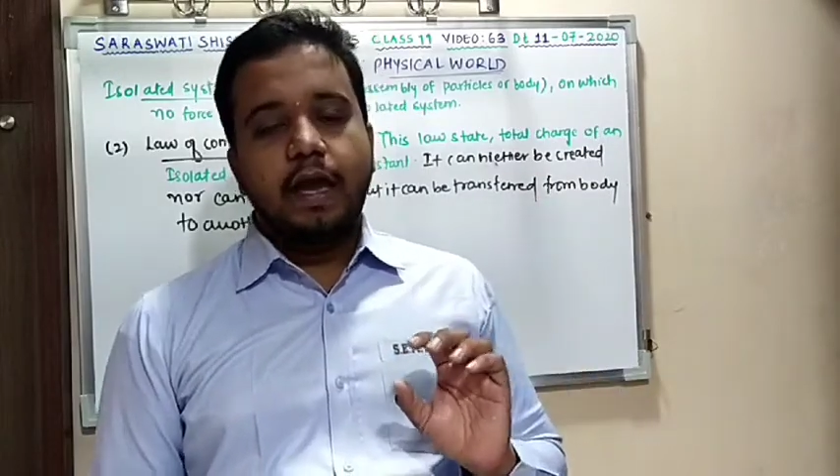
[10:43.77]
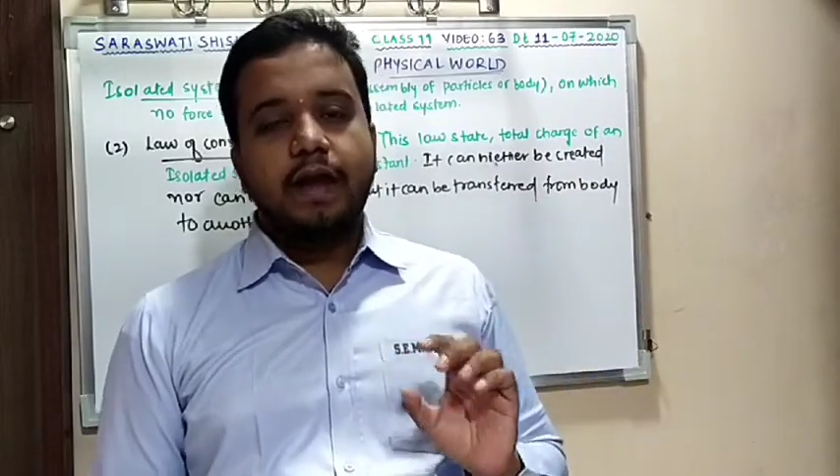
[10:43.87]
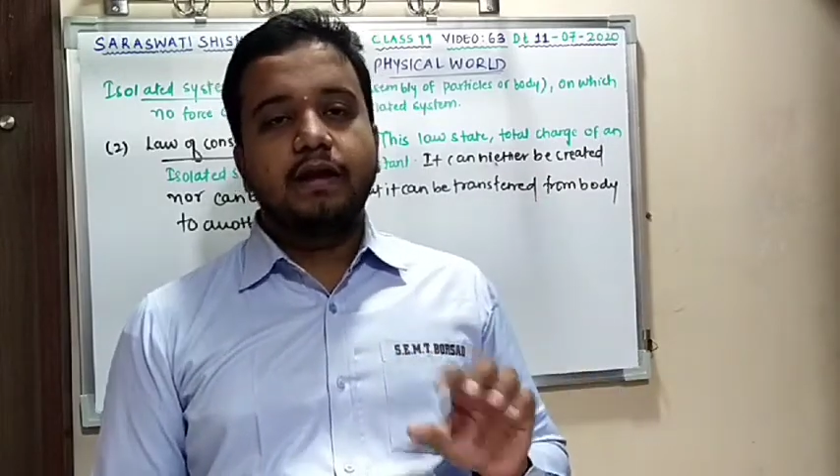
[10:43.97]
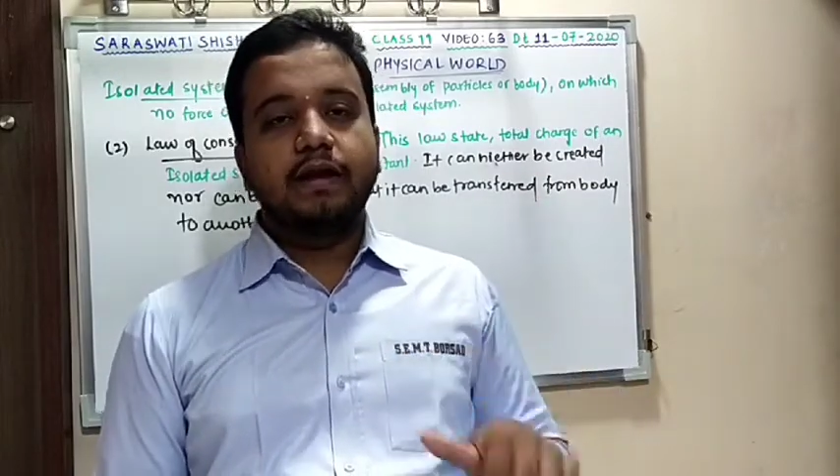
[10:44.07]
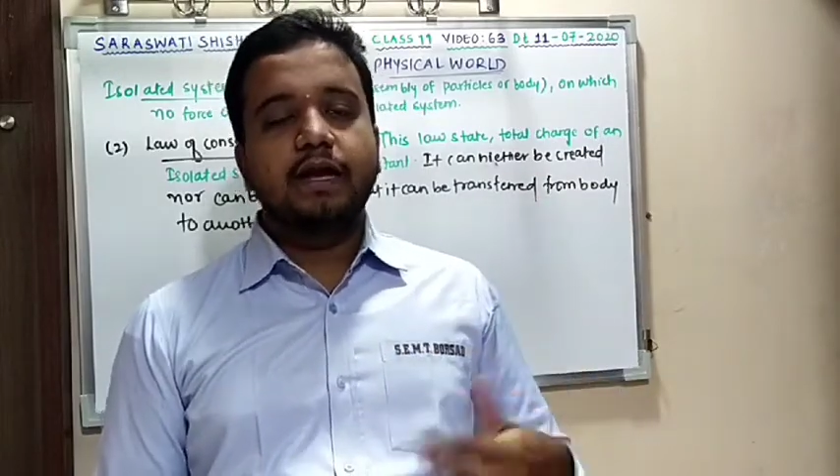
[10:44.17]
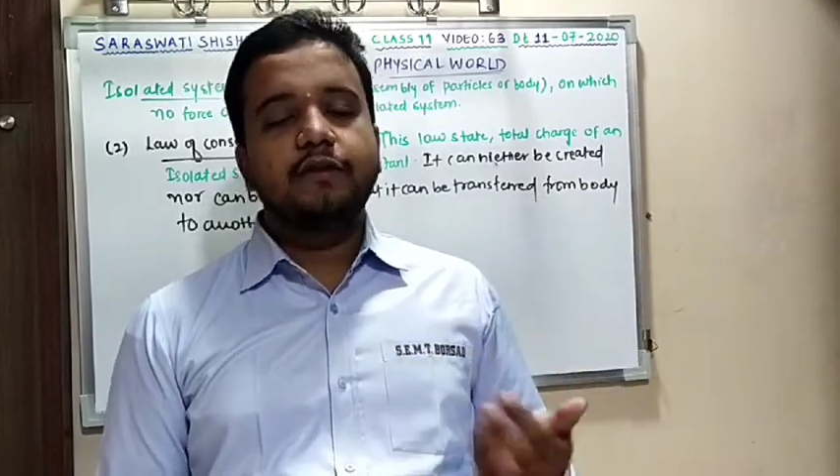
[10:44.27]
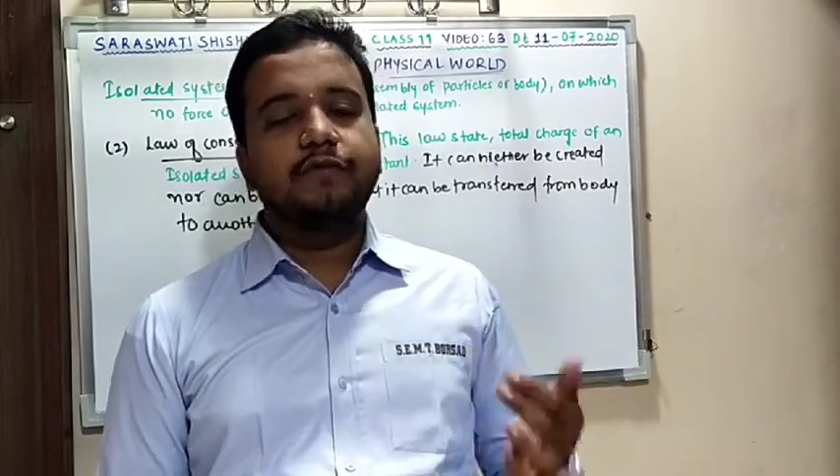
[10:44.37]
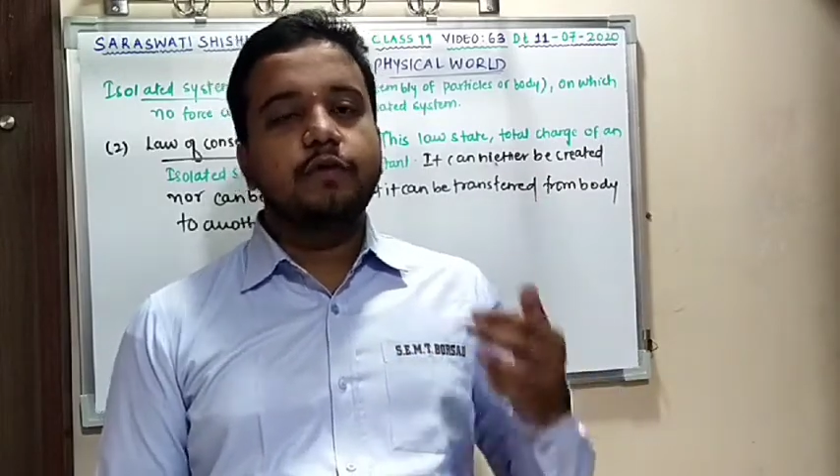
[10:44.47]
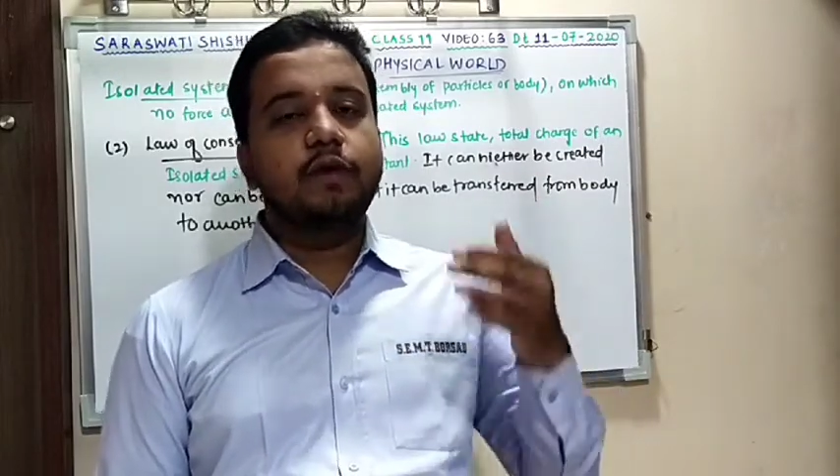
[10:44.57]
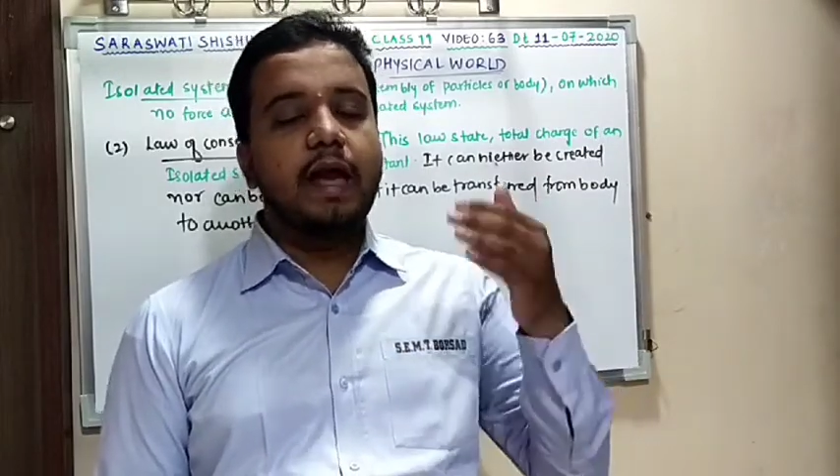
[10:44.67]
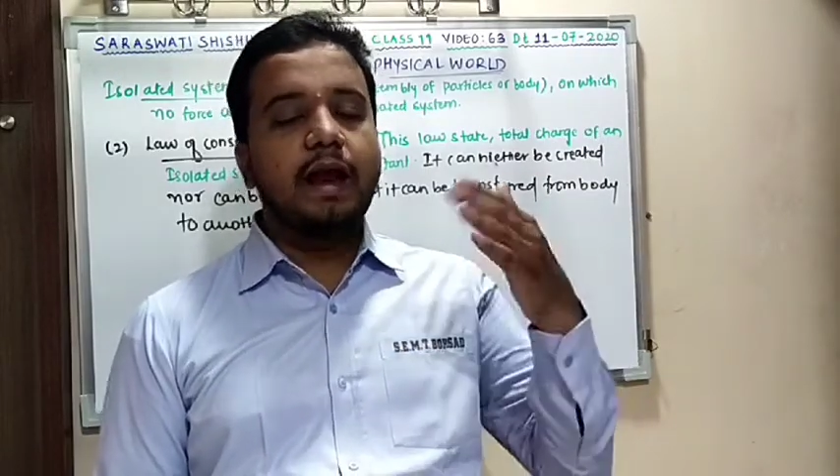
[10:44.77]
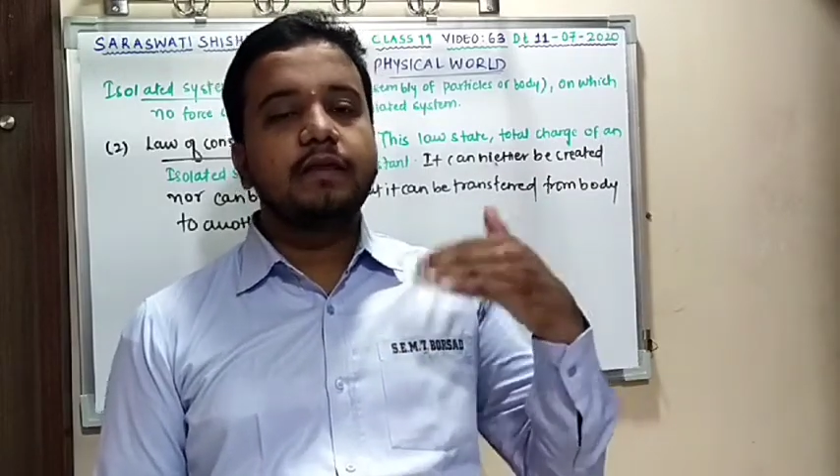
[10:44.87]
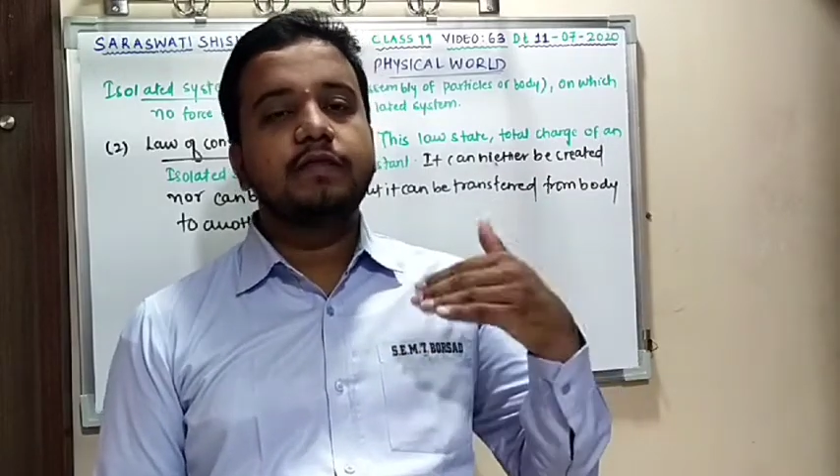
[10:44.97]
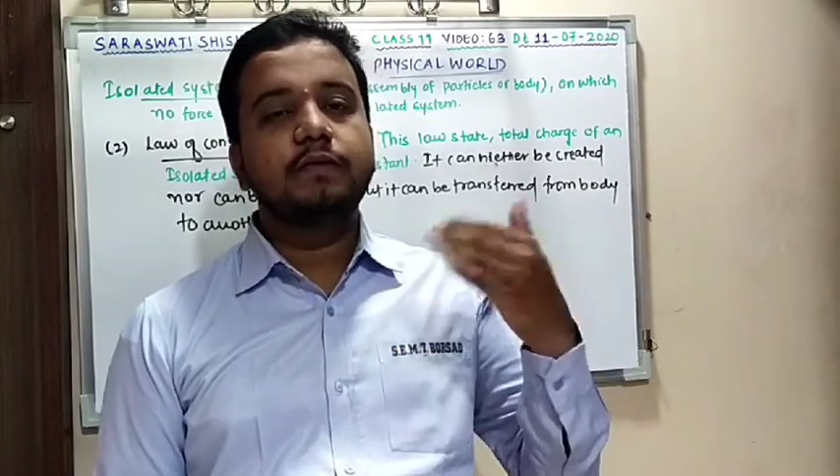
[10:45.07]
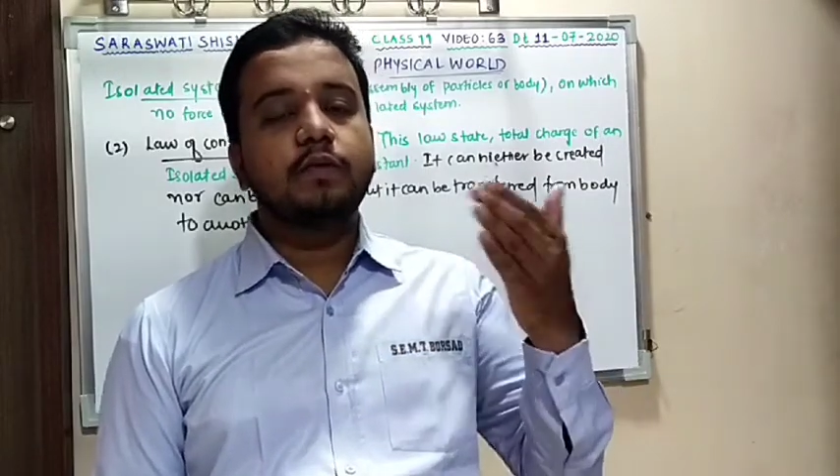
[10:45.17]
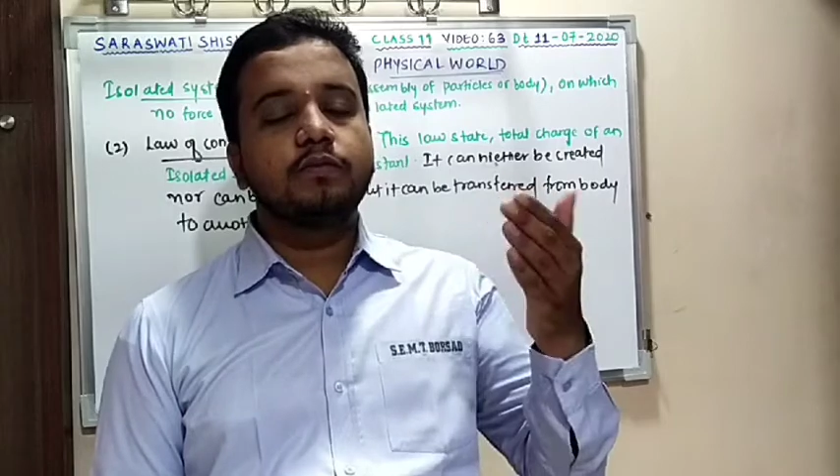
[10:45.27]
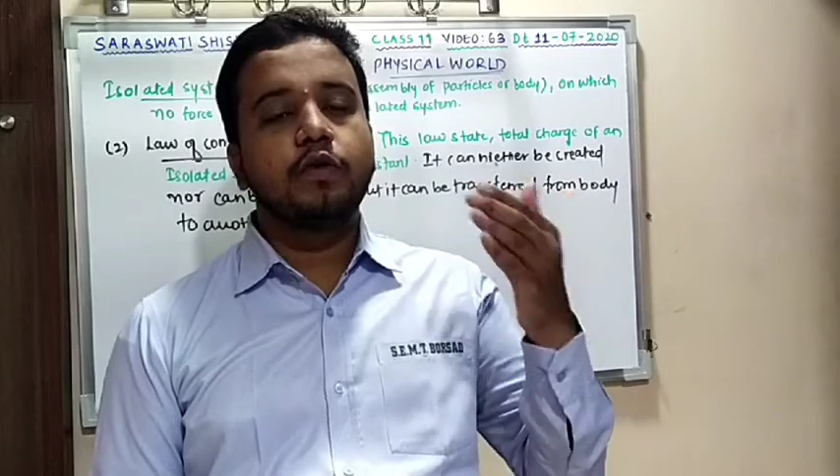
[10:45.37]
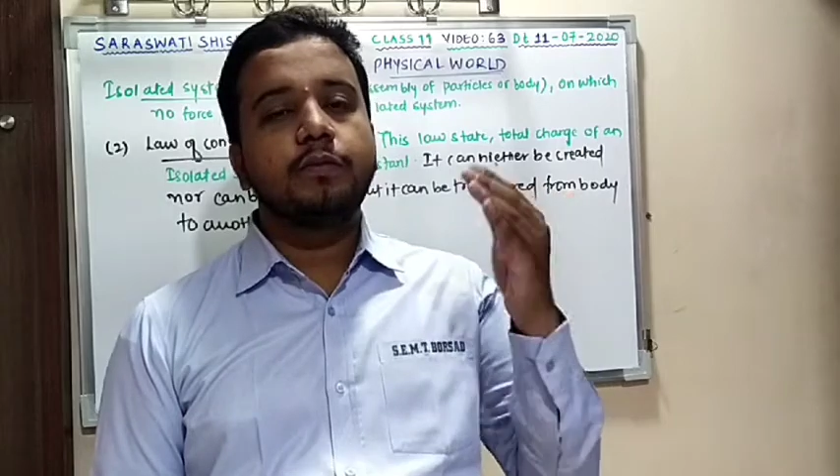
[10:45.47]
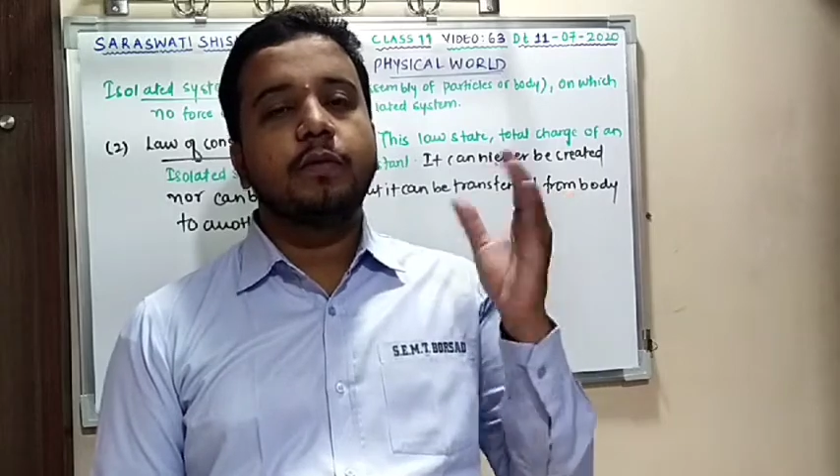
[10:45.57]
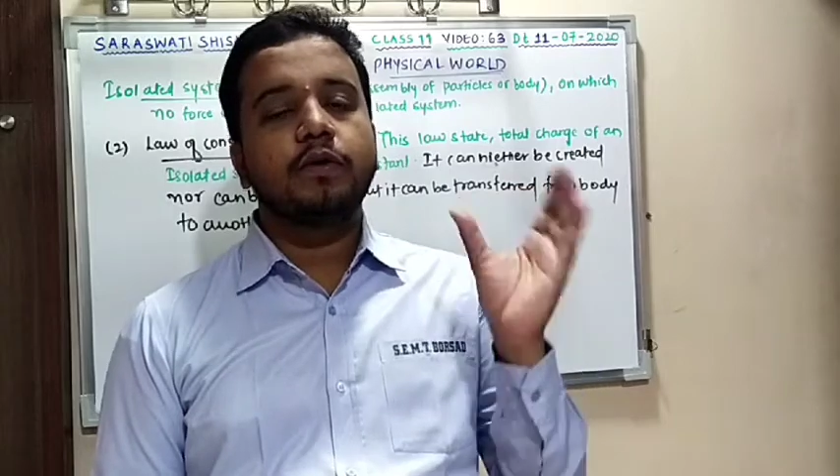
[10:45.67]
And again, if you add the
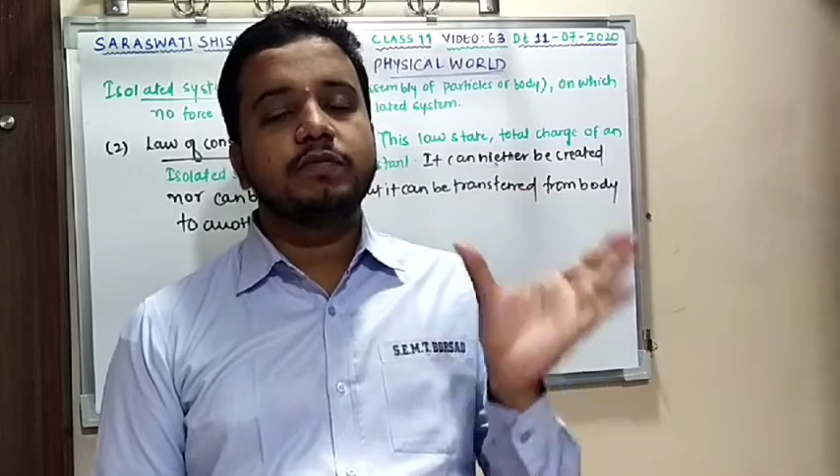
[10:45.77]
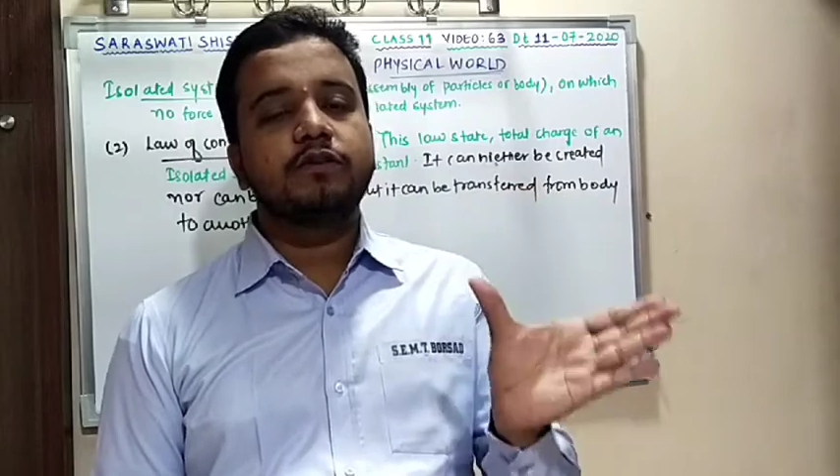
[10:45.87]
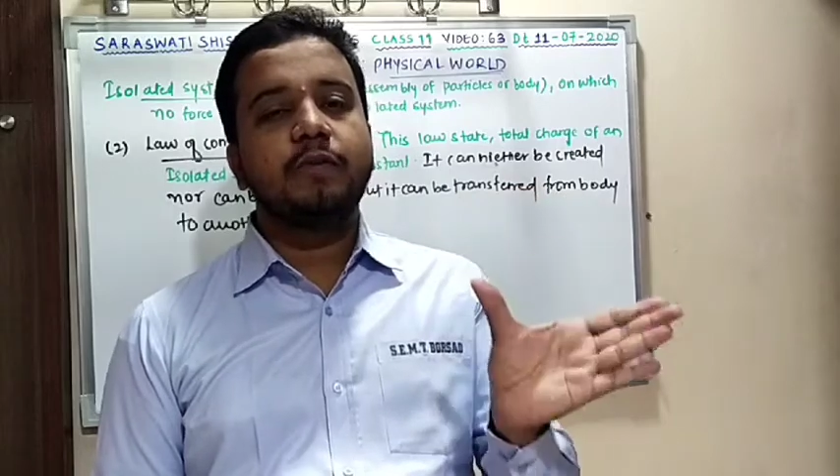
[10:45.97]
both positive